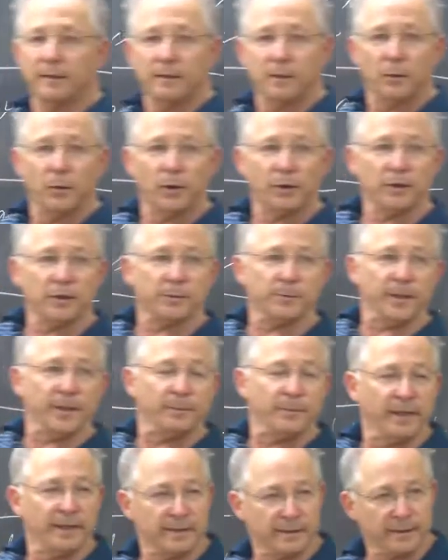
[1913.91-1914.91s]
So what is my
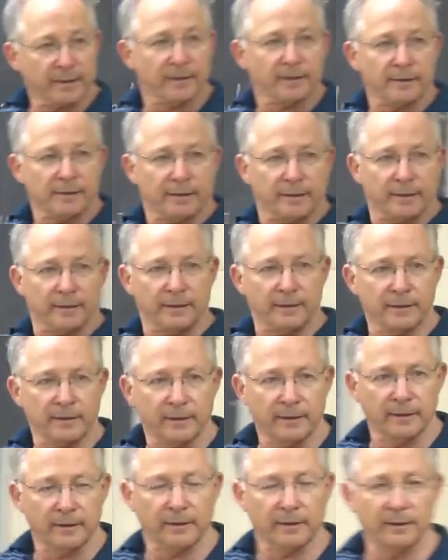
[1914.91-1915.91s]
base case, yes? So
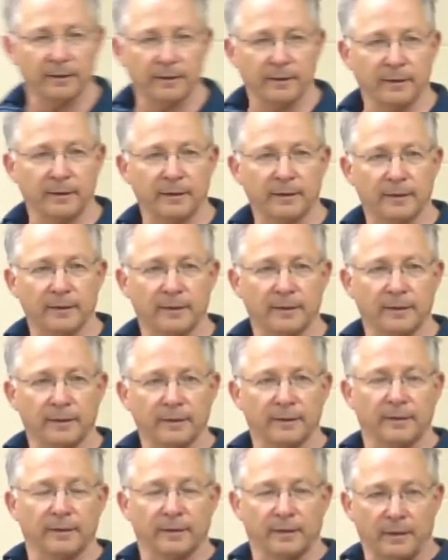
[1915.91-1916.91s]
our core
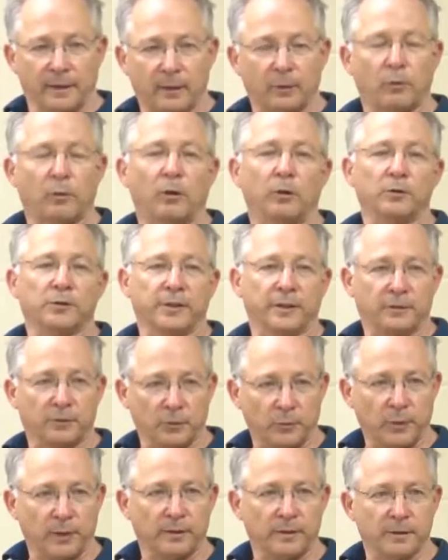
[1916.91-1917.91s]
set. Our core set,
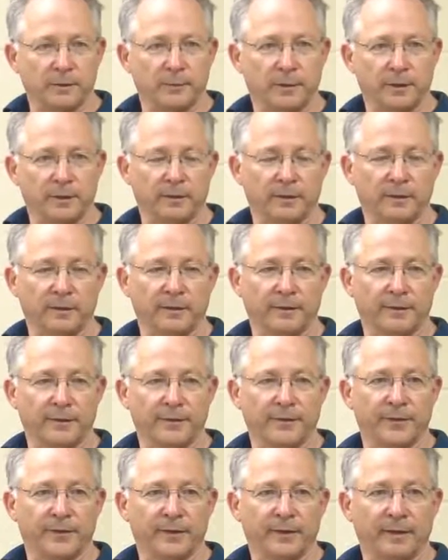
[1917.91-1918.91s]
so what does it mean?
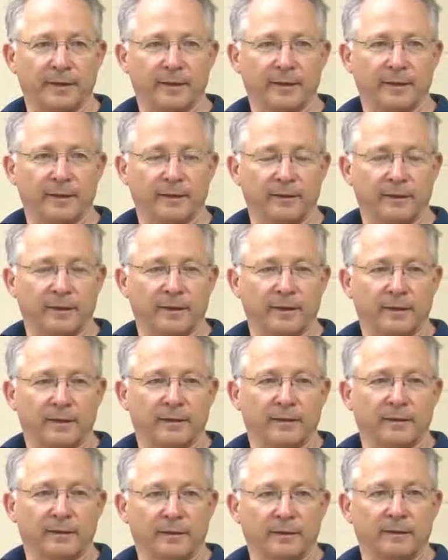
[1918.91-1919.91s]
includes our
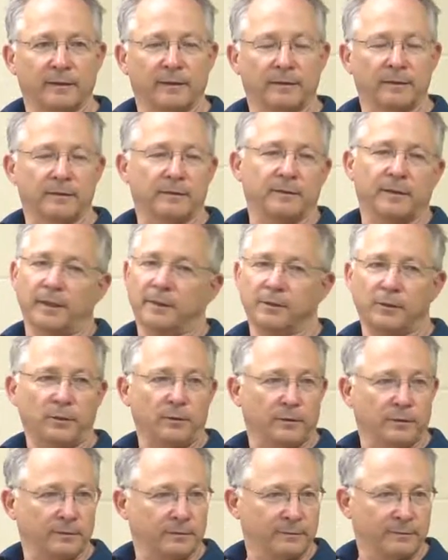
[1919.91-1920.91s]
atomic proposition. That's
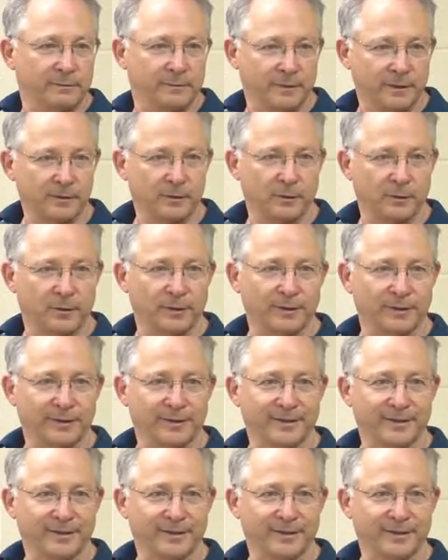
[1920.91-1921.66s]
all, that's all.